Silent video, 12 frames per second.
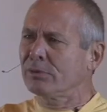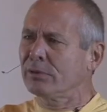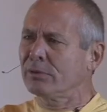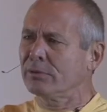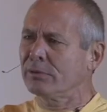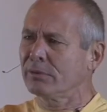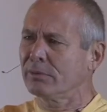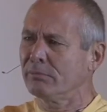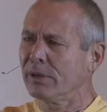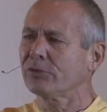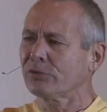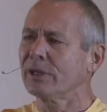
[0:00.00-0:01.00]
to
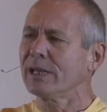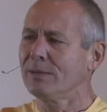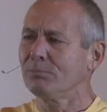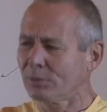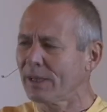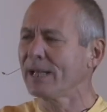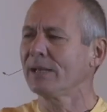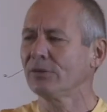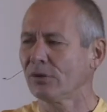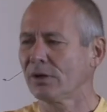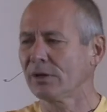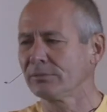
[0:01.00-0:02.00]
mention that he
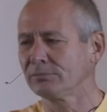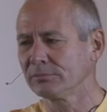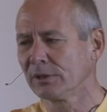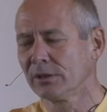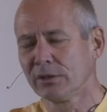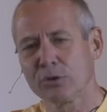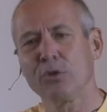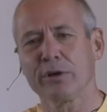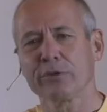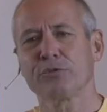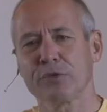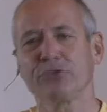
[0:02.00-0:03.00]
planned on
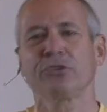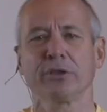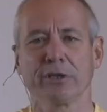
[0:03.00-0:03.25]
going fishing